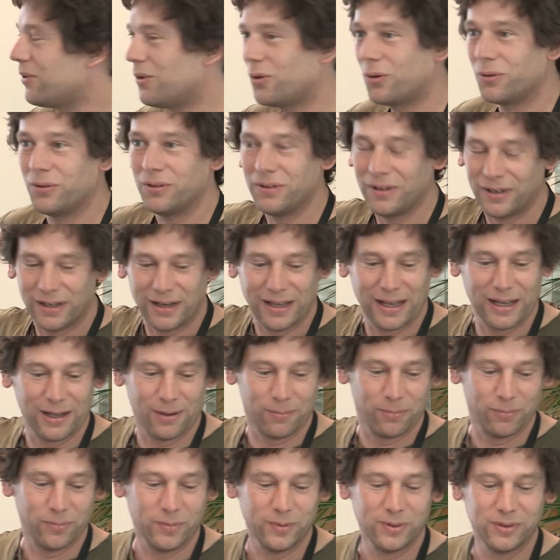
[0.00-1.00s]
called
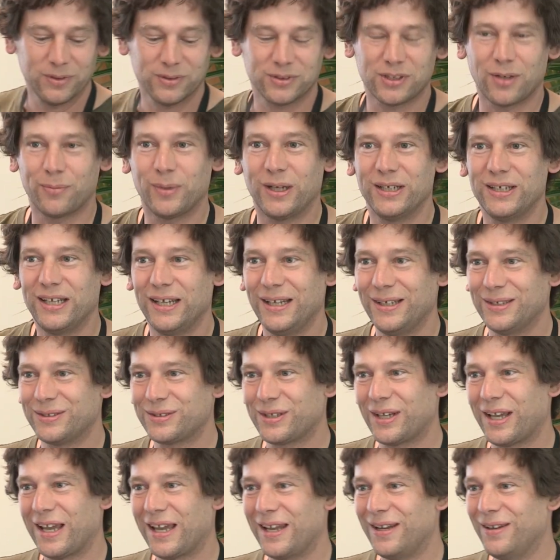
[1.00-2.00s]
um, some
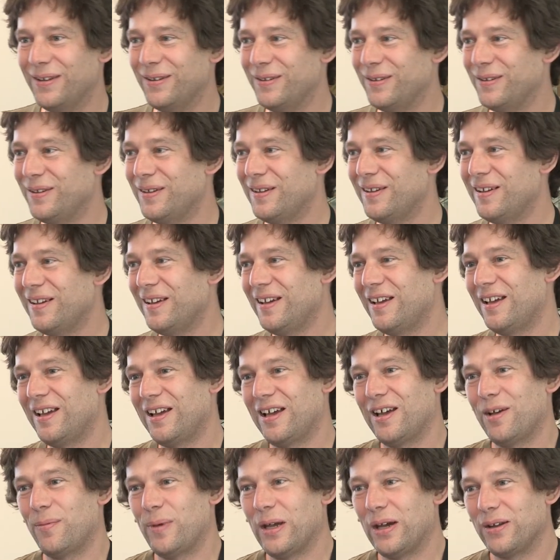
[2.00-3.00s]
ideas I had
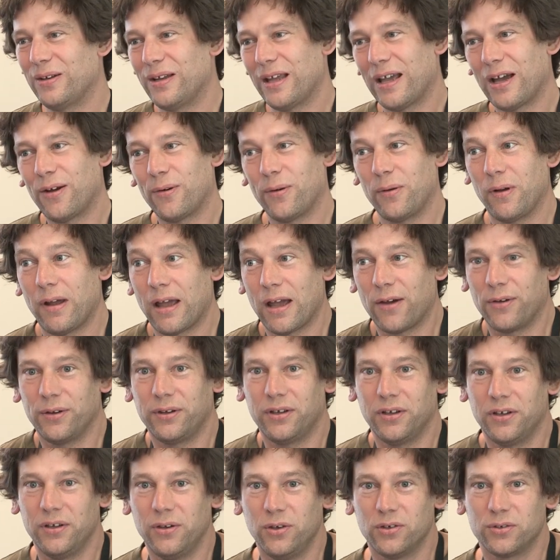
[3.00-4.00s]
about how, how you
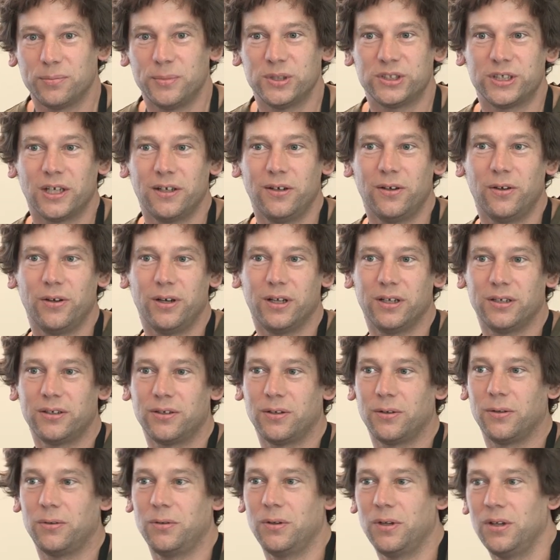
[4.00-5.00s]
could use machine learning
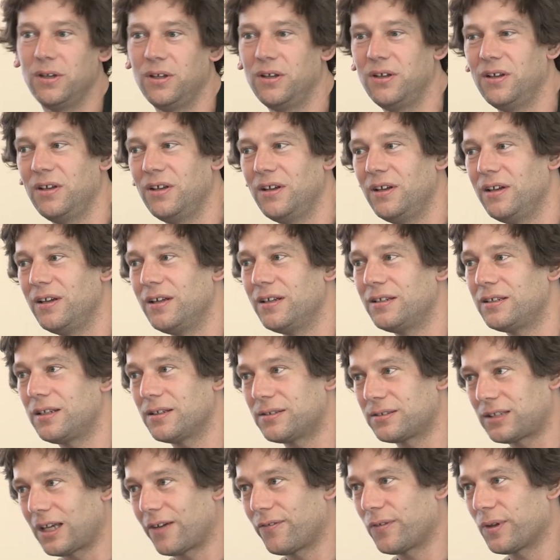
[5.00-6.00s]
to
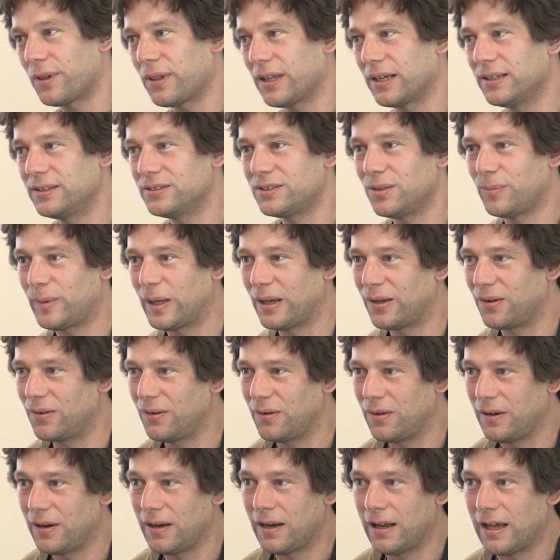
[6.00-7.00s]
discover things about
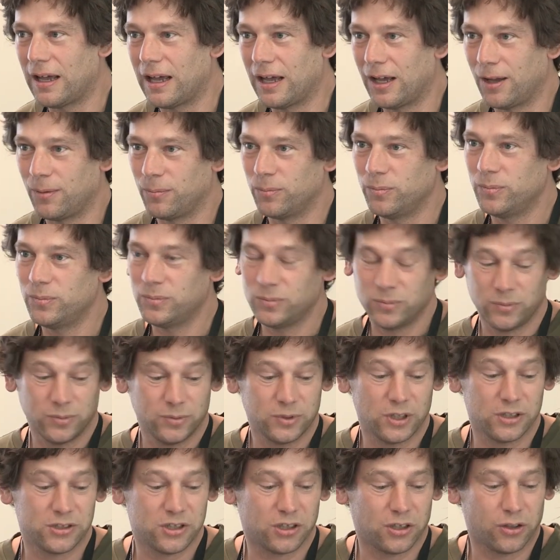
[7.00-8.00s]
um,
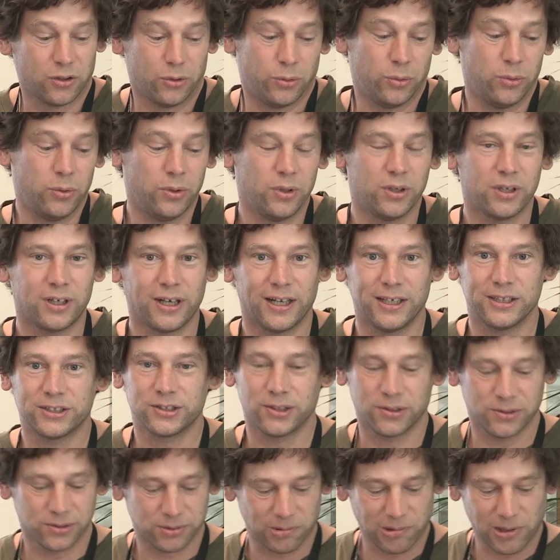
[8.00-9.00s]
digital
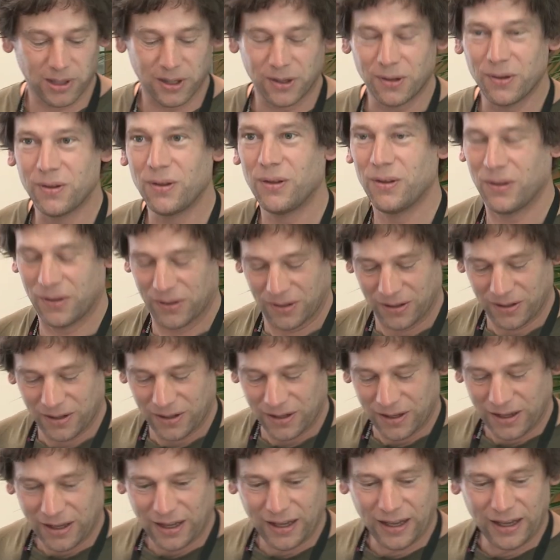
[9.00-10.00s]
collections, really.
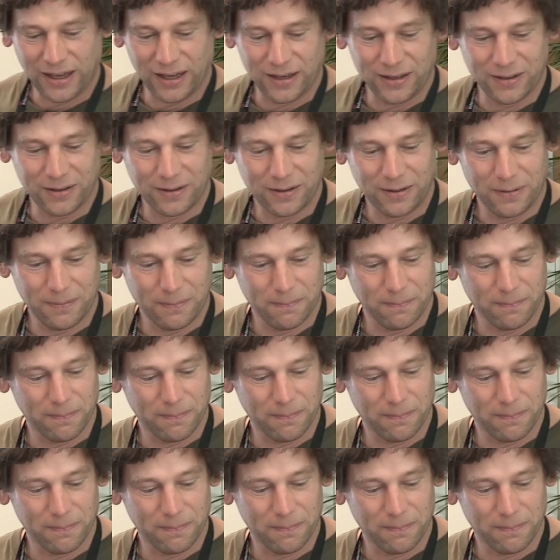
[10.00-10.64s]
And